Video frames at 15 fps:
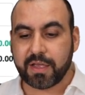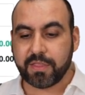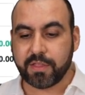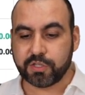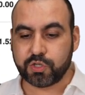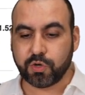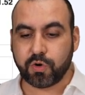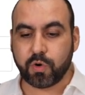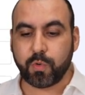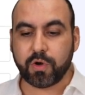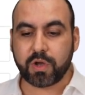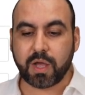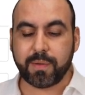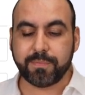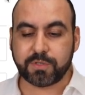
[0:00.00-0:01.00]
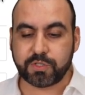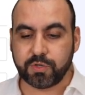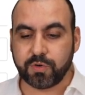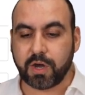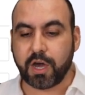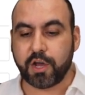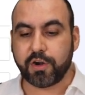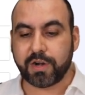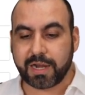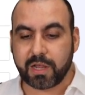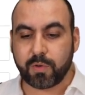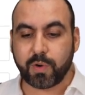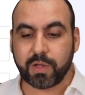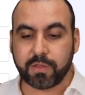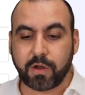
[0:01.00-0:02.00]
The total will come to
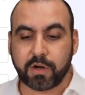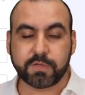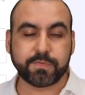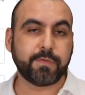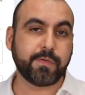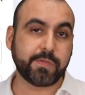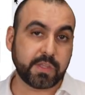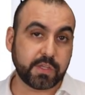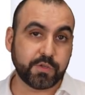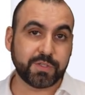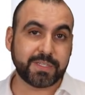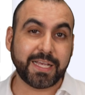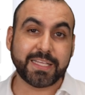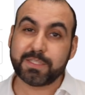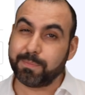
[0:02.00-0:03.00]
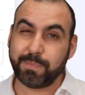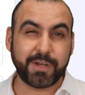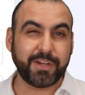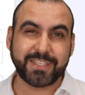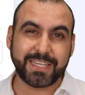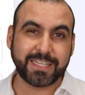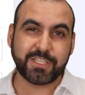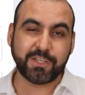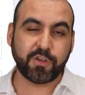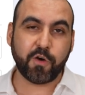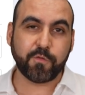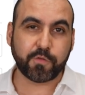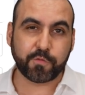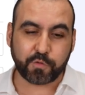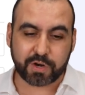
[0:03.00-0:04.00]
$191.52, but you're set to
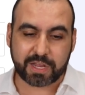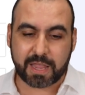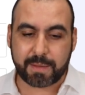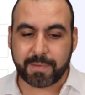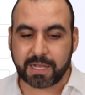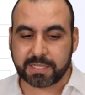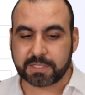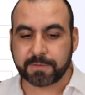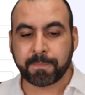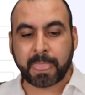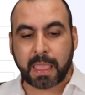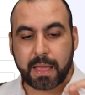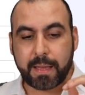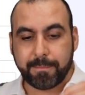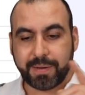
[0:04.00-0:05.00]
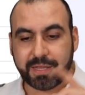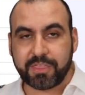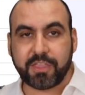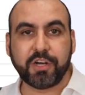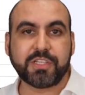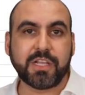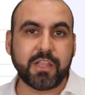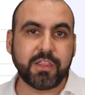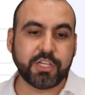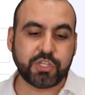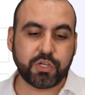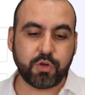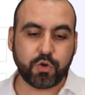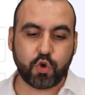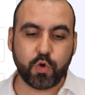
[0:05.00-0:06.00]
go for 48 months but there's an
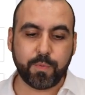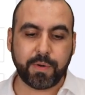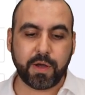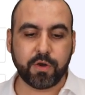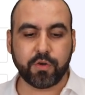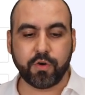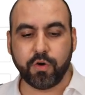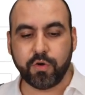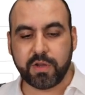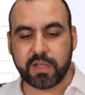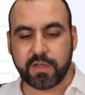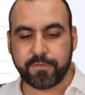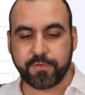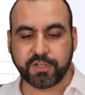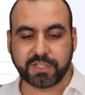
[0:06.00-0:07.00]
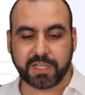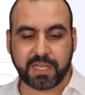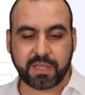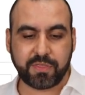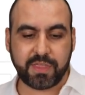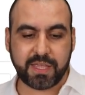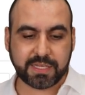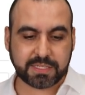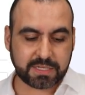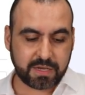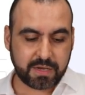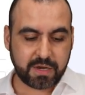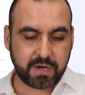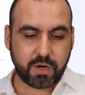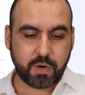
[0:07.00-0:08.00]
additional coupon code. If you select this,
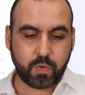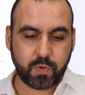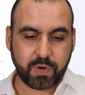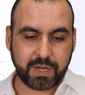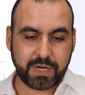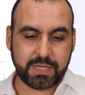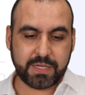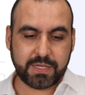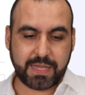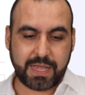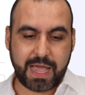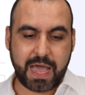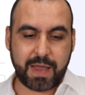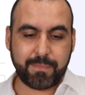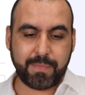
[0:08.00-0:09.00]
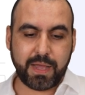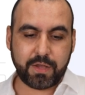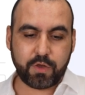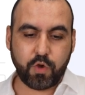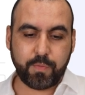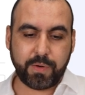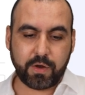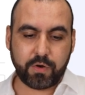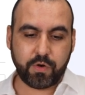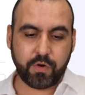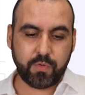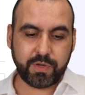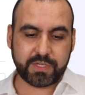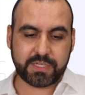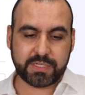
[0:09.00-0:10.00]
we're gonna add my coupon
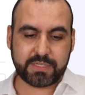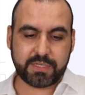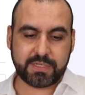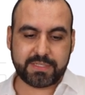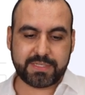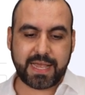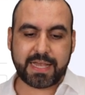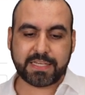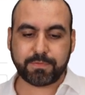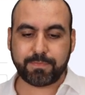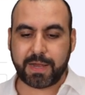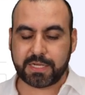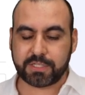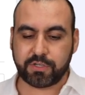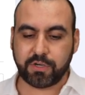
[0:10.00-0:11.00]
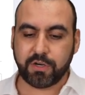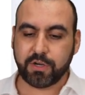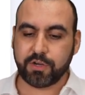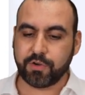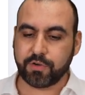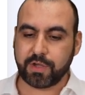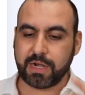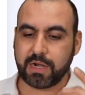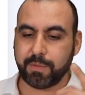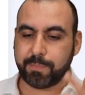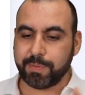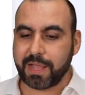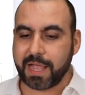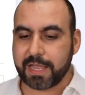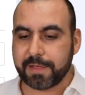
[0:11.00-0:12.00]
code, which is SAASMASTER. You'll go ahead and
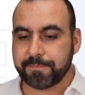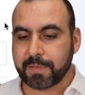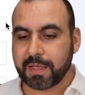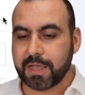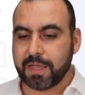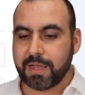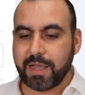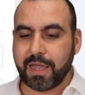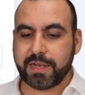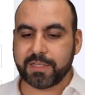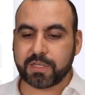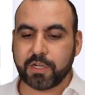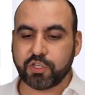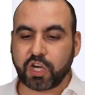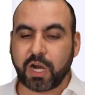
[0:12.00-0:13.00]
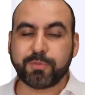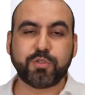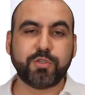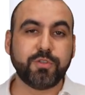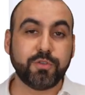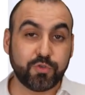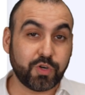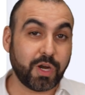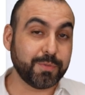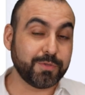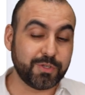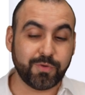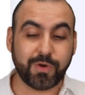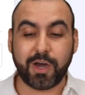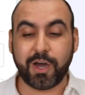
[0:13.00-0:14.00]
apply it, and it's gonna drop drop
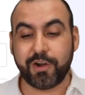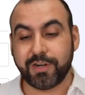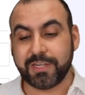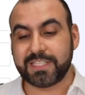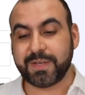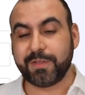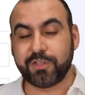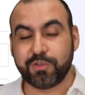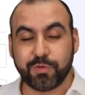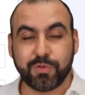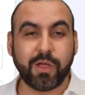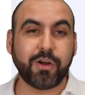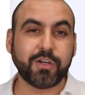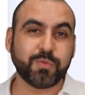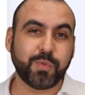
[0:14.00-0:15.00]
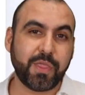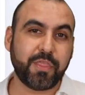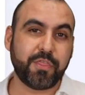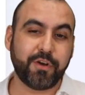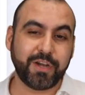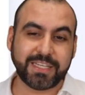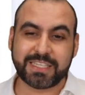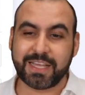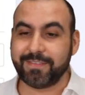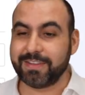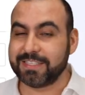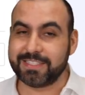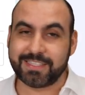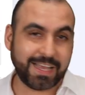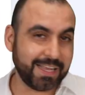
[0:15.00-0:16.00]
to $172 with
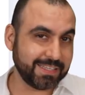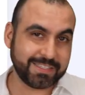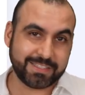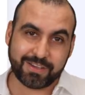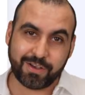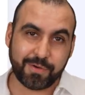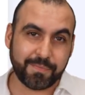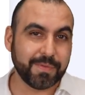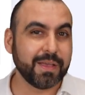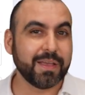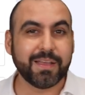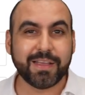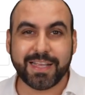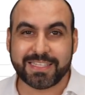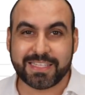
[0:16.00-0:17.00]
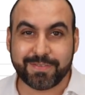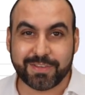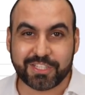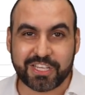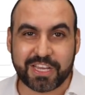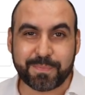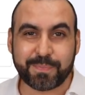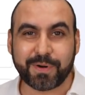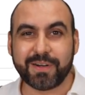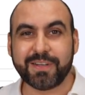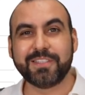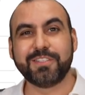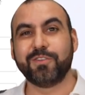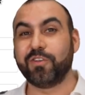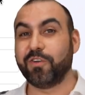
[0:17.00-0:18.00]
37 cents. So it's even cheaper.
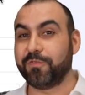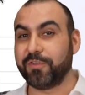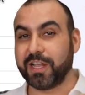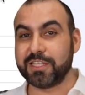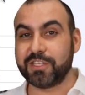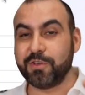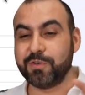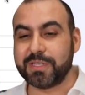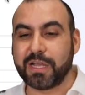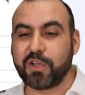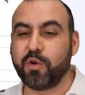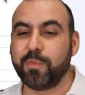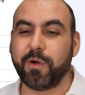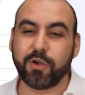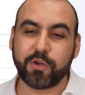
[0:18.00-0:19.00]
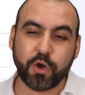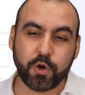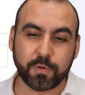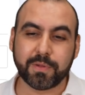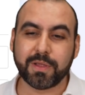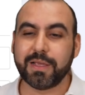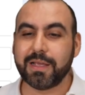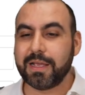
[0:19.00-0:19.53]
So don't forget to use that coupon code.